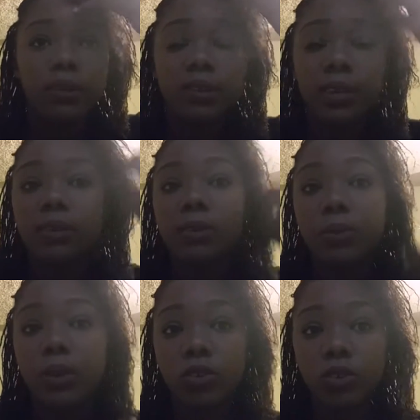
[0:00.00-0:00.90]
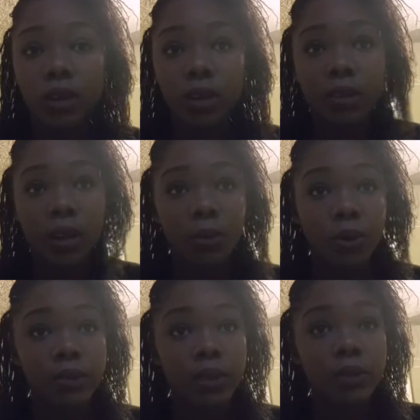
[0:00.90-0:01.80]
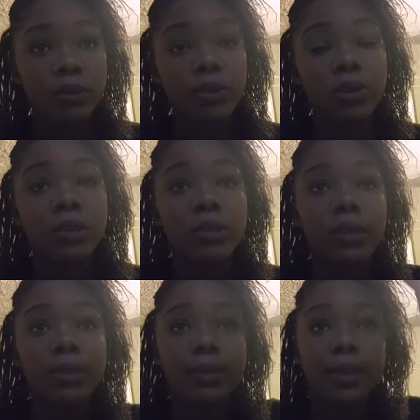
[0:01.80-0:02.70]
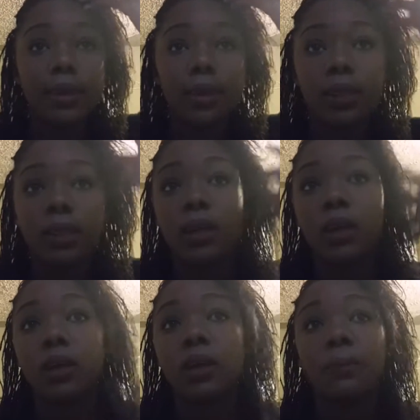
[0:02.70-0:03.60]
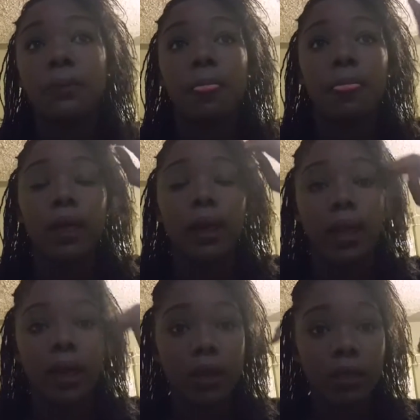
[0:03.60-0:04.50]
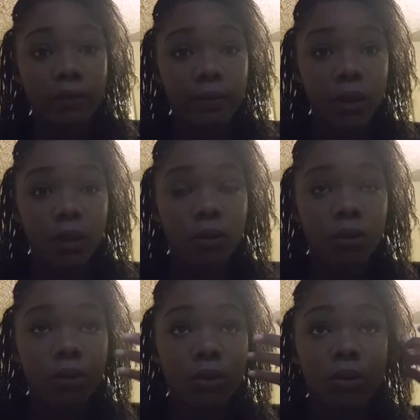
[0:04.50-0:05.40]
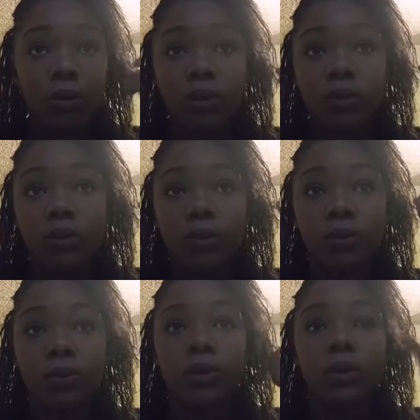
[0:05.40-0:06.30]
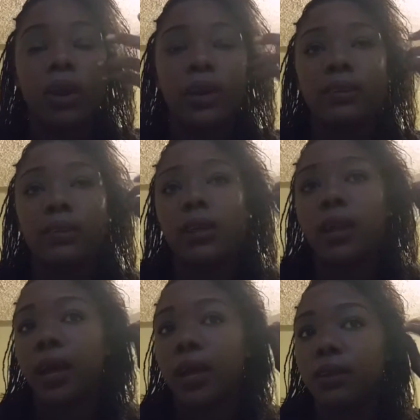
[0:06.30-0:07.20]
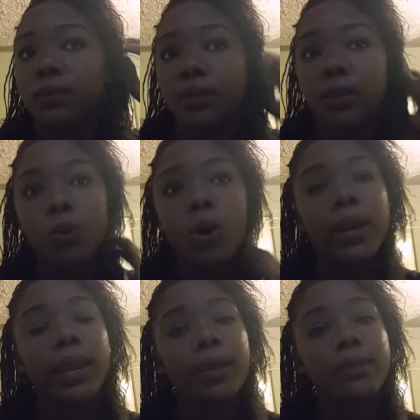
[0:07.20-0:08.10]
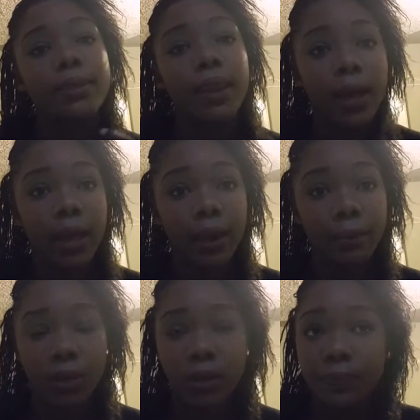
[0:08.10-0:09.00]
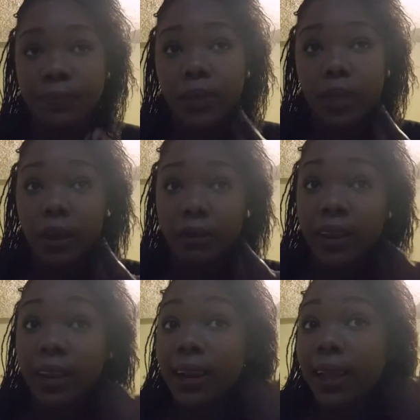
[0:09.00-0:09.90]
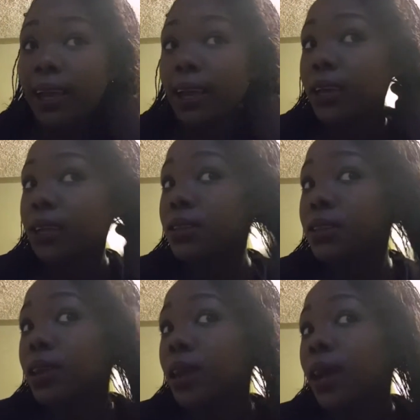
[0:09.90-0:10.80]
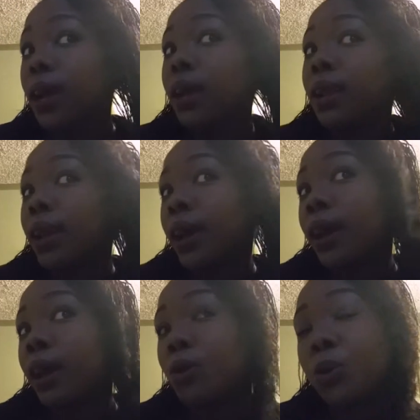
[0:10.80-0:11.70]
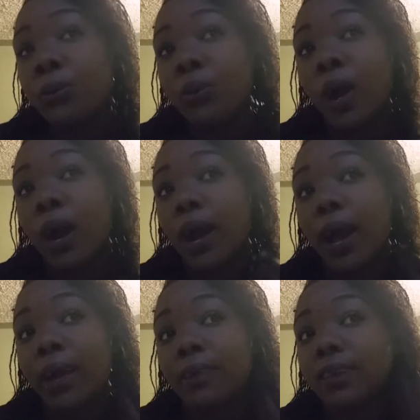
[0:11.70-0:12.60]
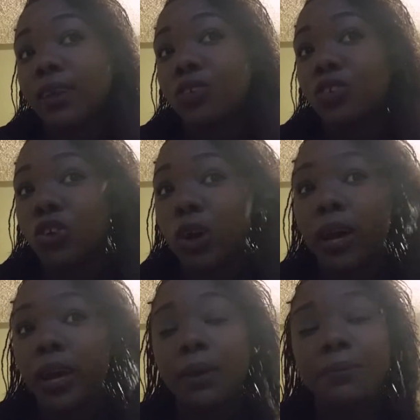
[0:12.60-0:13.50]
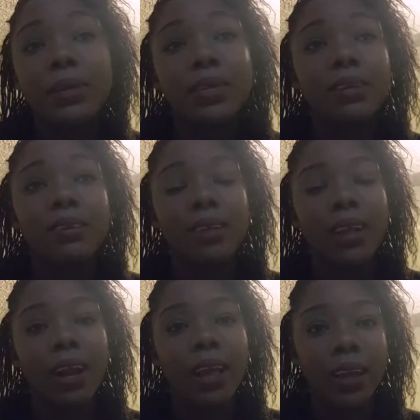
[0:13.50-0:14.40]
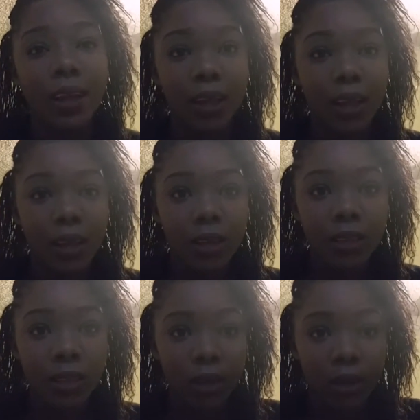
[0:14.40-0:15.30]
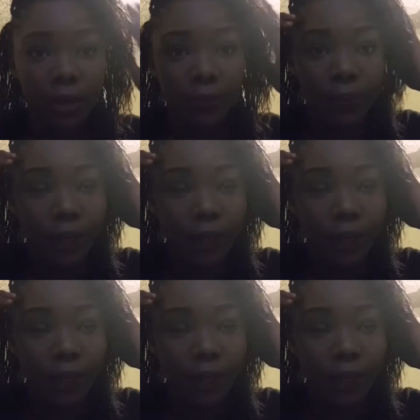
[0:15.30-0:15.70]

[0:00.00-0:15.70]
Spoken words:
take some pictures and I'm going to insert it in the end of the video so you guys could like see what it's like. But I really like it and I hope you guys enjoy. Please click the